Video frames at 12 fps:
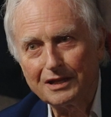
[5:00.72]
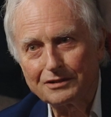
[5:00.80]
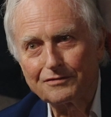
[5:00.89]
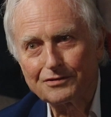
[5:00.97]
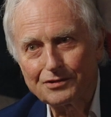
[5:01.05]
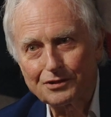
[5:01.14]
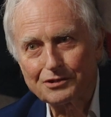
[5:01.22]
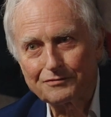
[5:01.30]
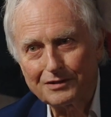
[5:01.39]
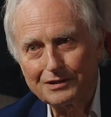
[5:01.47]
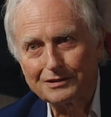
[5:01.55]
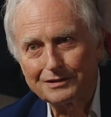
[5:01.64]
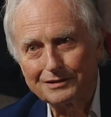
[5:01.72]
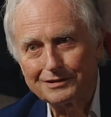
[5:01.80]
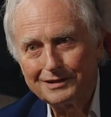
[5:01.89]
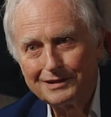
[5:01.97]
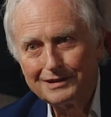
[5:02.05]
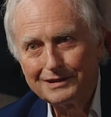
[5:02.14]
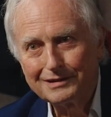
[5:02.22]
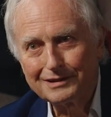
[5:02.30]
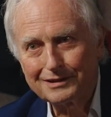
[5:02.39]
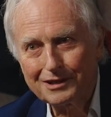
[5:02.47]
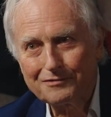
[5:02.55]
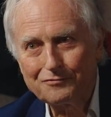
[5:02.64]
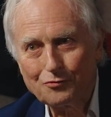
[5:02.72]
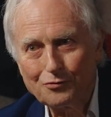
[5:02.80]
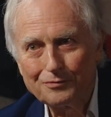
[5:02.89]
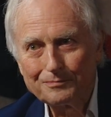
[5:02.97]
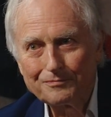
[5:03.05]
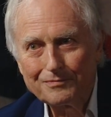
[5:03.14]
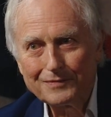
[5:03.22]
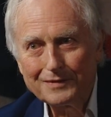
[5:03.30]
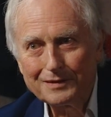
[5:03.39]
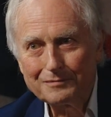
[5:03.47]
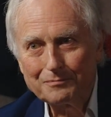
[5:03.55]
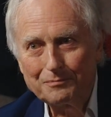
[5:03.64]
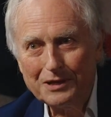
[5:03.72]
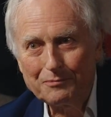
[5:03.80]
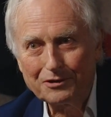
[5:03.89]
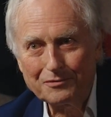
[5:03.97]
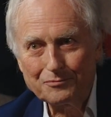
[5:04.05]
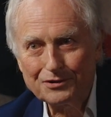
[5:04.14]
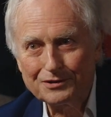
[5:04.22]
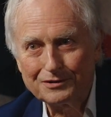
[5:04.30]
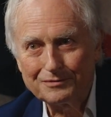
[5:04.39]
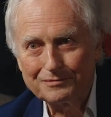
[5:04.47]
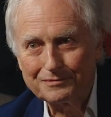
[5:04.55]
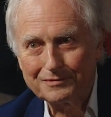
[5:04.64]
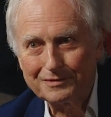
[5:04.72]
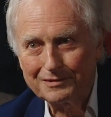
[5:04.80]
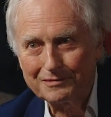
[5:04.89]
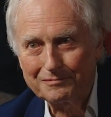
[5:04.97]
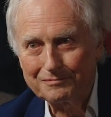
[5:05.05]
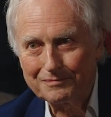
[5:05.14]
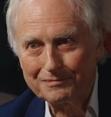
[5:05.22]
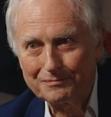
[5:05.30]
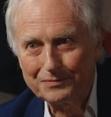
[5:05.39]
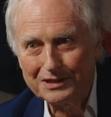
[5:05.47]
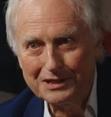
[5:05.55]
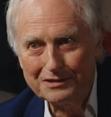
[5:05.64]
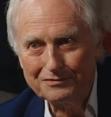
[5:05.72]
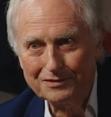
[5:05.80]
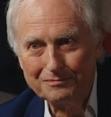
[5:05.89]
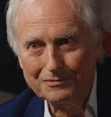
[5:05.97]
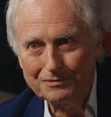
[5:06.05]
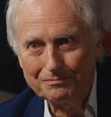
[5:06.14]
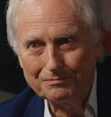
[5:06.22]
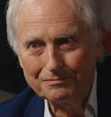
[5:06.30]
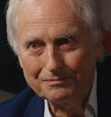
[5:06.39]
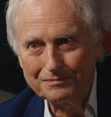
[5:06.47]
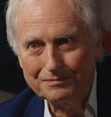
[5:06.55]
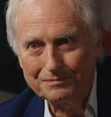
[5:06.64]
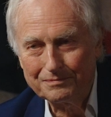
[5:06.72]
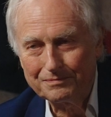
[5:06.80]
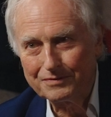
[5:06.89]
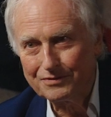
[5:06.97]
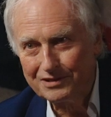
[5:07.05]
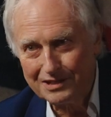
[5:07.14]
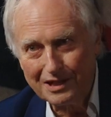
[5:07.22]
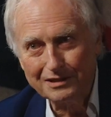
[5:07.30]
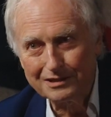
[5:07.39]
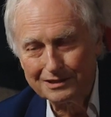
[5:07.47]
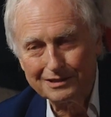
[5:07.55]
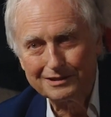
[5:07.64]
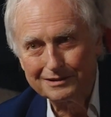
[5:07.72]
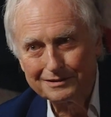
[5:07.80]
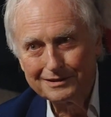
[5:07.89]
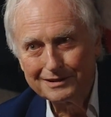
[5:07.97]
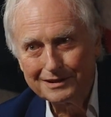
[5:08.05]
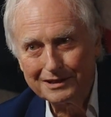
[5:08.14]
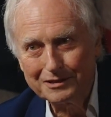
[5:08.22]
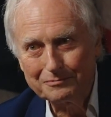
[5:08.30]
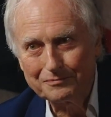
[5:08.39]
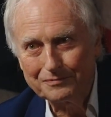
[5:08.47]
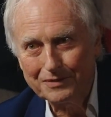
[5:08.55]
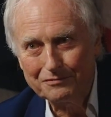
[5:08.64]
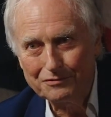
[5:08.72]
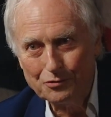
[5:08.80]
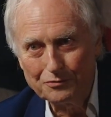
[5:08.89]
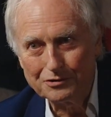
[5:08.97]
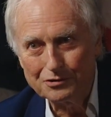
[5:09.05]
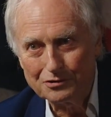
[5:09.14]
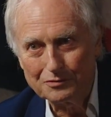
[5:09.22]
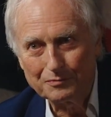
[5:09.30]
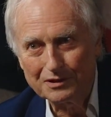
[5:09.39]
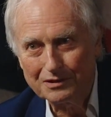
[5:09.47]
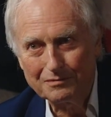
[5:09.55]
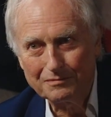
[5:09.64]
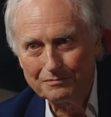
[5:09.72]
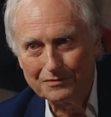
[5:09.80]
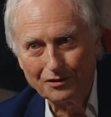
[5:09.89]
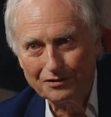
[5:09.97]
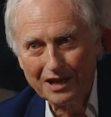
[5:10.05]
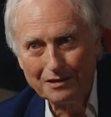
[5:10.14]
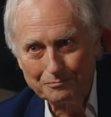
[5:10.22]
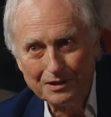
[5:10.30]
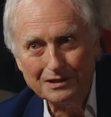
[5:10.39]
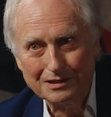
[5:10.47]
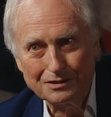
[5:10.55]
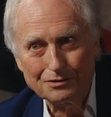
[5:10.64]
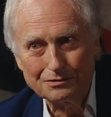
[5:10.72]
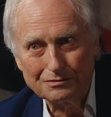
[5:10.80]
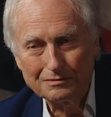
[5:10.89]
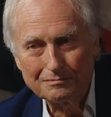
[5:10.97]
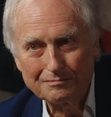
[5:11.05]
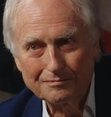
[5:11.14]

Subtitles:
head of the Church of England, that therefore people in Britain believe in Christianity. A few do, but not that many do.